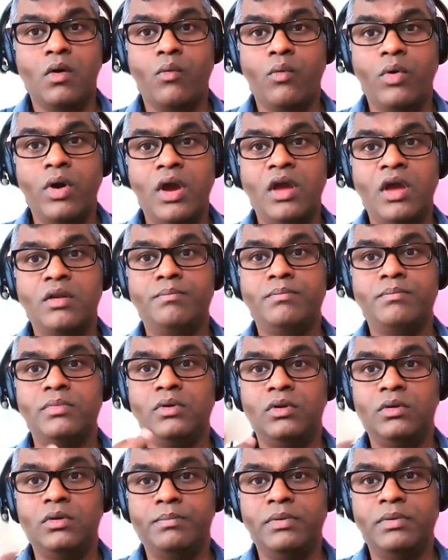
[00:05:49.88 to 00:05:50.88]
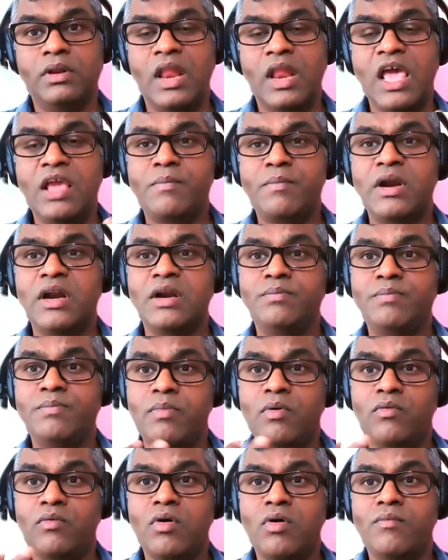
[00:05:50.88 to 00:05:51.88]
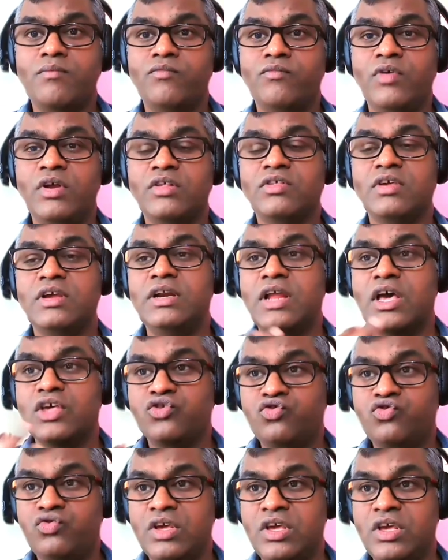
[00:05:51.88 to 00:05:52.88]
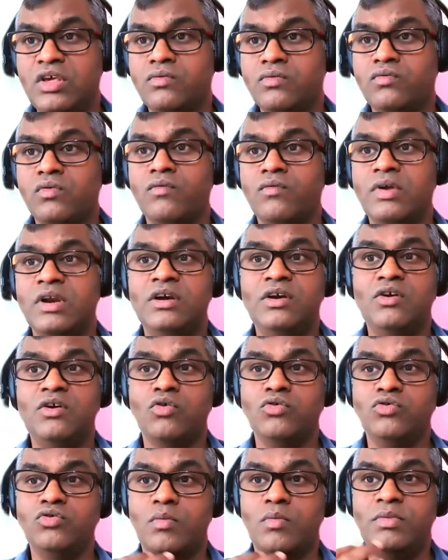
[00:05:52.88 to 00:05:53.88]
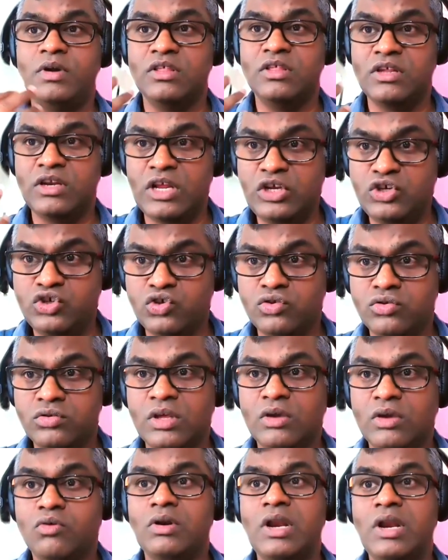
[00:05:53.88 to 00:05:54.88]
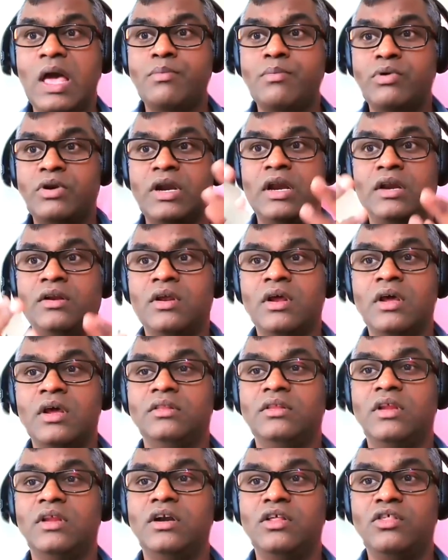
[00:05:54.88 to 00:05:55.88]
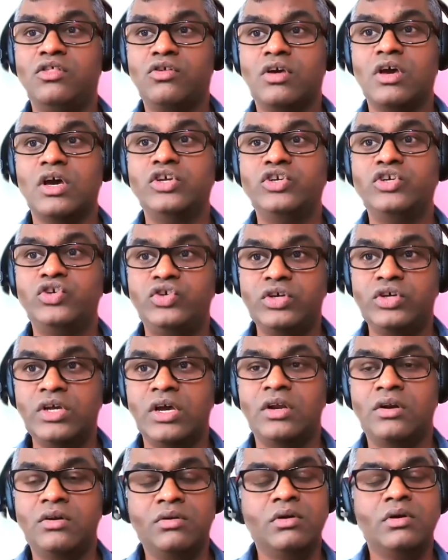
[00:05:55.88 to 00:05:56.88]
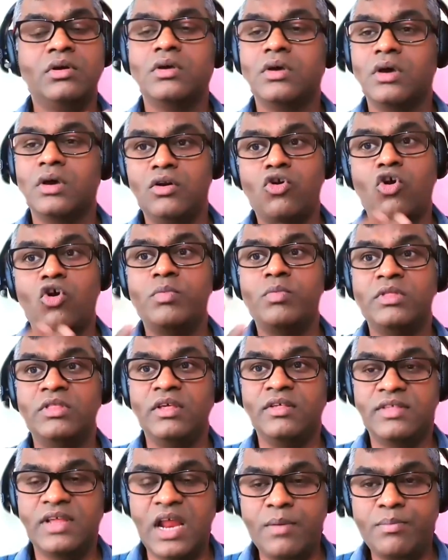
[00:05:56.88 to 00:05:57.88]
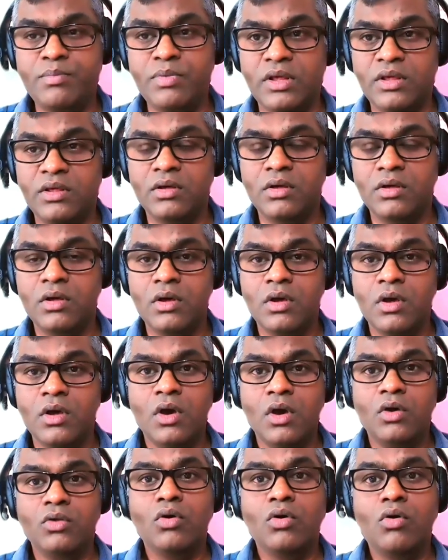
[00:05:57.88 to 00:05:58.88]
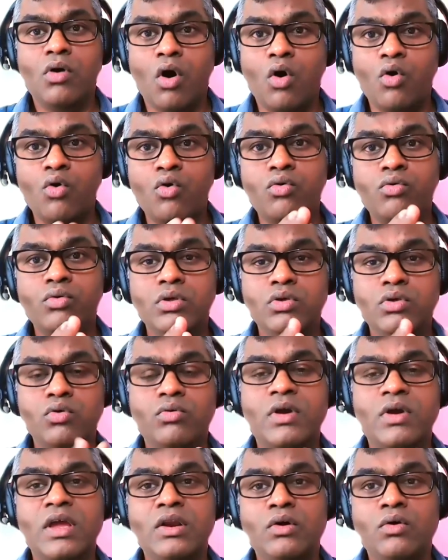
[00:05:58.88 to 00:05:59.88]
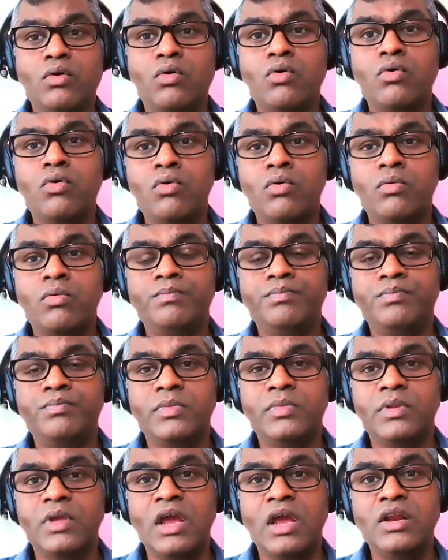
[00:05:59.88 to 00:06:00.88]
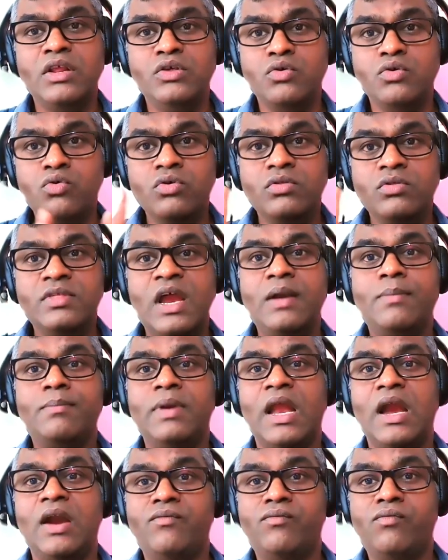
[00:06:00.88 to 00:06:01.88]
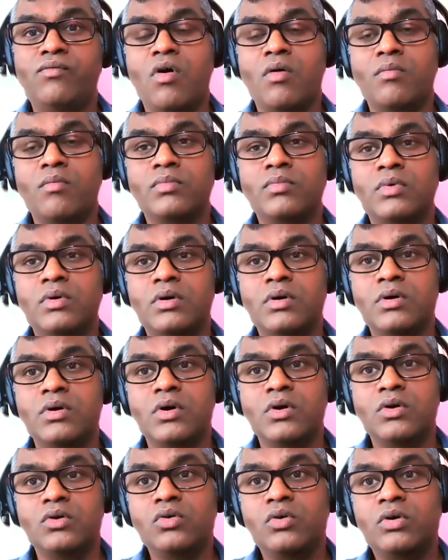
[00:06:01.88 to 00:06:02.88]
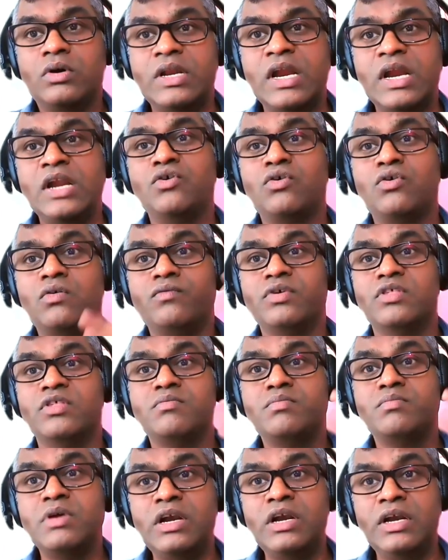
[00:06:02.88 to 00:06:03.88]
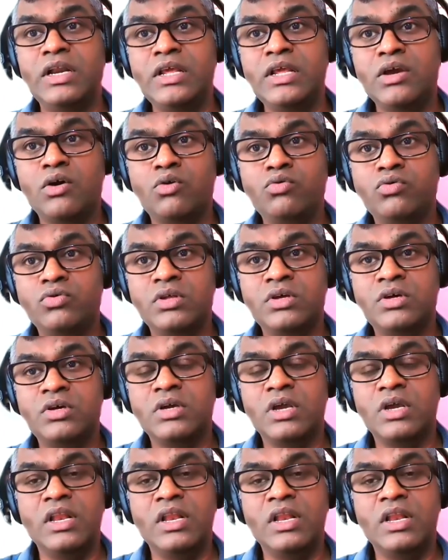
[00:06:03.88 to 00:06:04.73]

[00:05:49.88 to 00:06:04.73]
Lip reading: where like-minded people from various industries, from various job designations, they collaborate, they discuss, share. A lot of things are happening. So how you can go and use that platform to create your visibility onto the